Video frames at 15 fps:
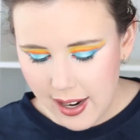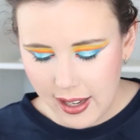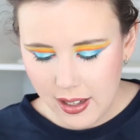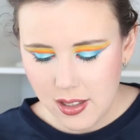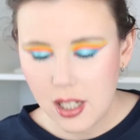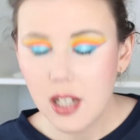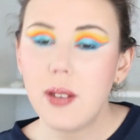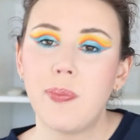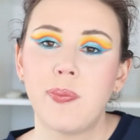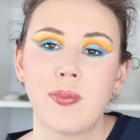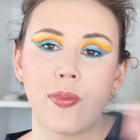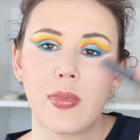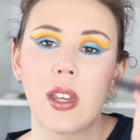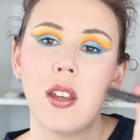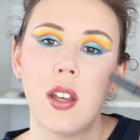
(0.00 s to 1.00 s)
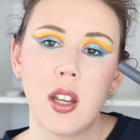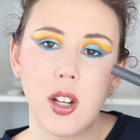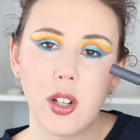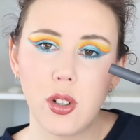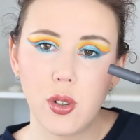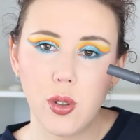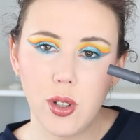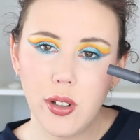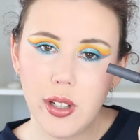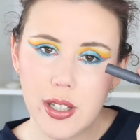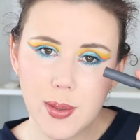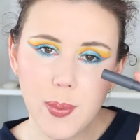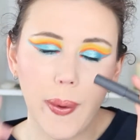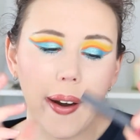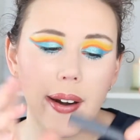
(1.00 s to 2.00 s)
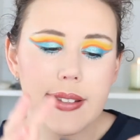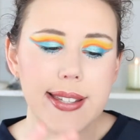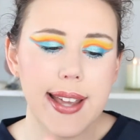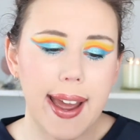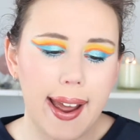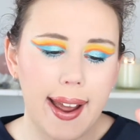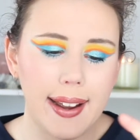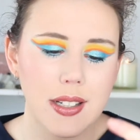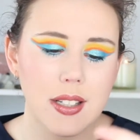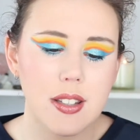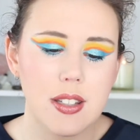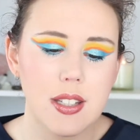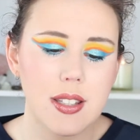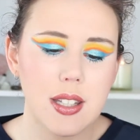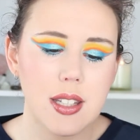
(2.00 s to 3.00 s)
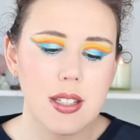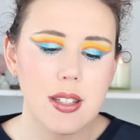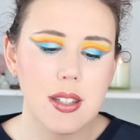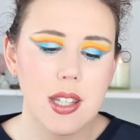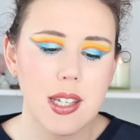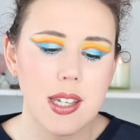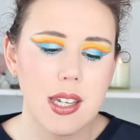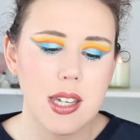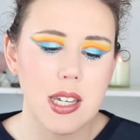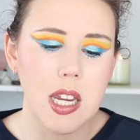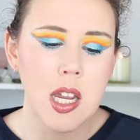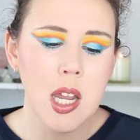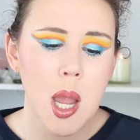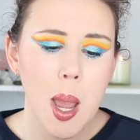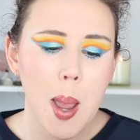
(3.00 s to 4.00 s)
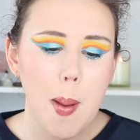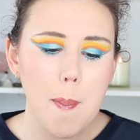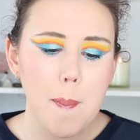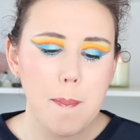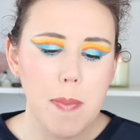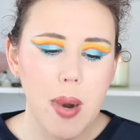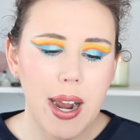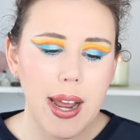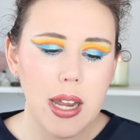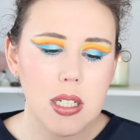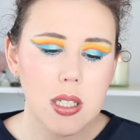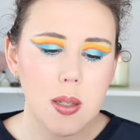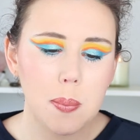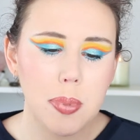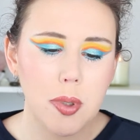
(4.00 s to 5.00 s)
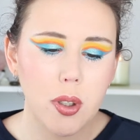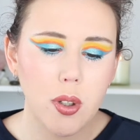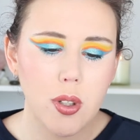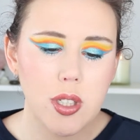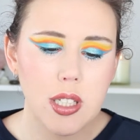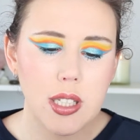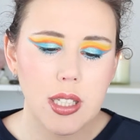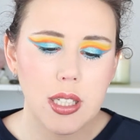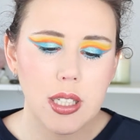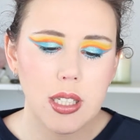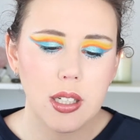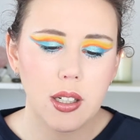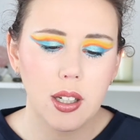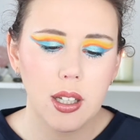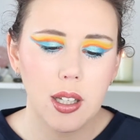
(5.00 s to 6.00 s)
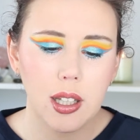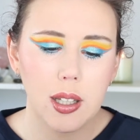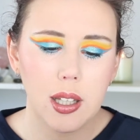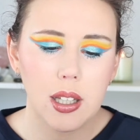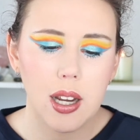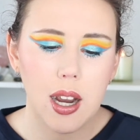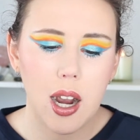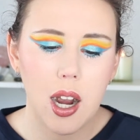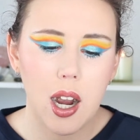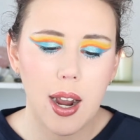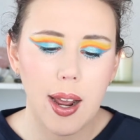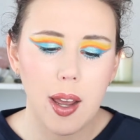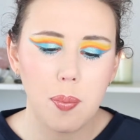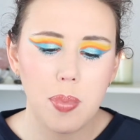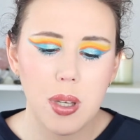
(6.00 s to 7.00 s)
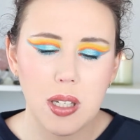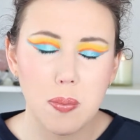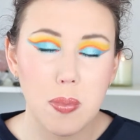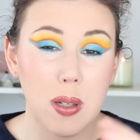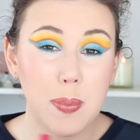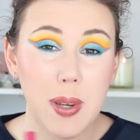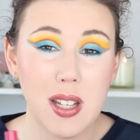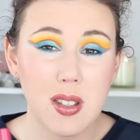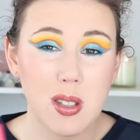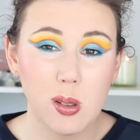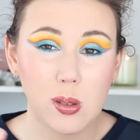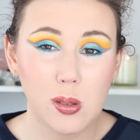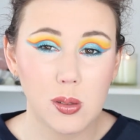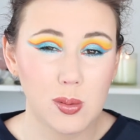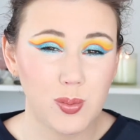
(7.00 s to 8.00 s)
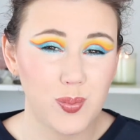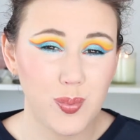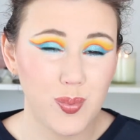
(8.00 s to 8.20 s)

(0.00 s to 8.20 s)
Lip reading: that, nude is where it's at. This is the Bite Beauty High Pigment Pencil,